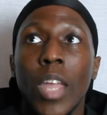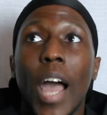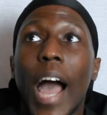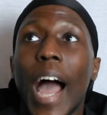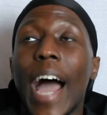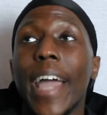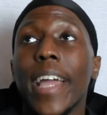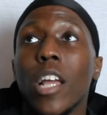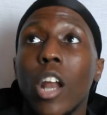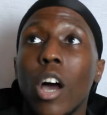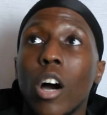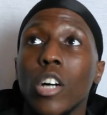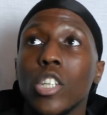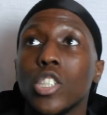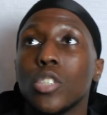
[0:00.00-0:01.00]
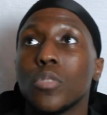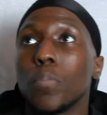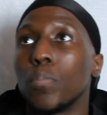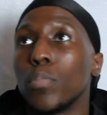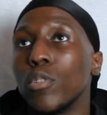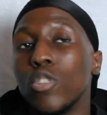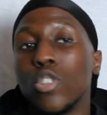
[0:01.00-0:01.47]
high class
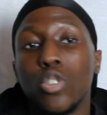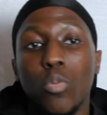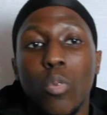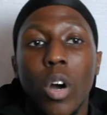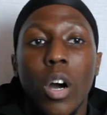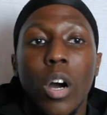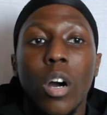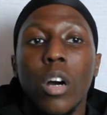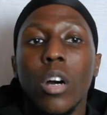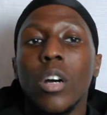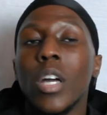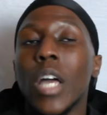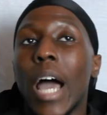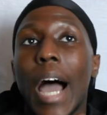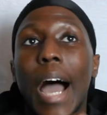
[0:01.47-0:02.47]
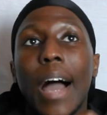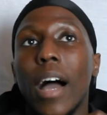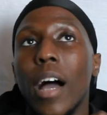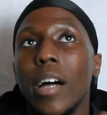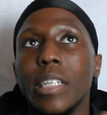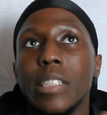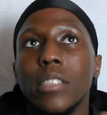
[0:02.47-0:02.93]
bourgeois
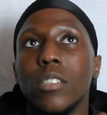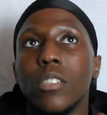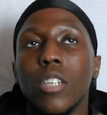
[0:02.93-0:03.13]
and